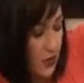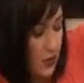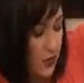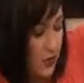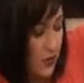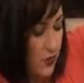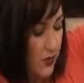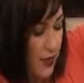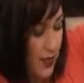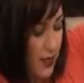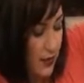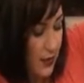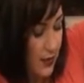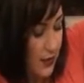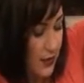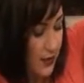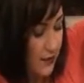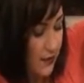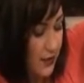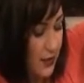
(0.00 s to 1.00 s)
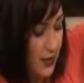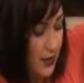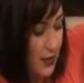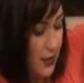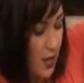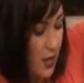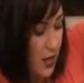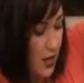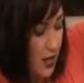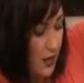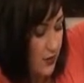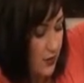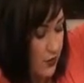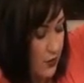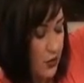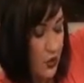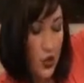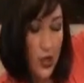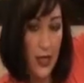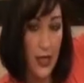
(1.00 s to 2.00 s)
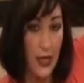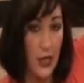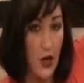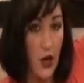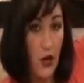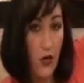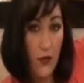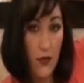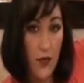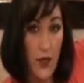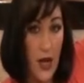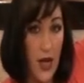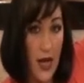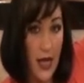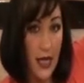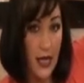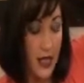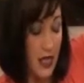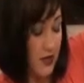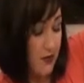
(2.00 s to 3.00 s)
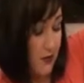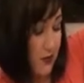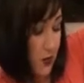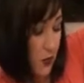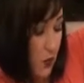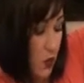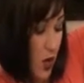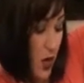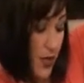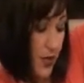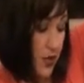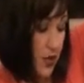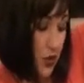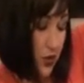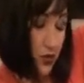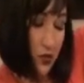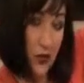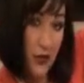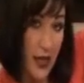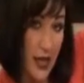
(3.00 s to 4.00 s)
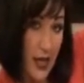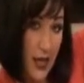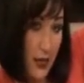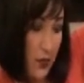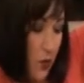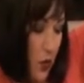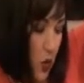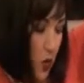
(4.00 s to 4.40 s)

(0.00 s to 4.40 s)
So you can leave this on your chicken overnight if you want to, and it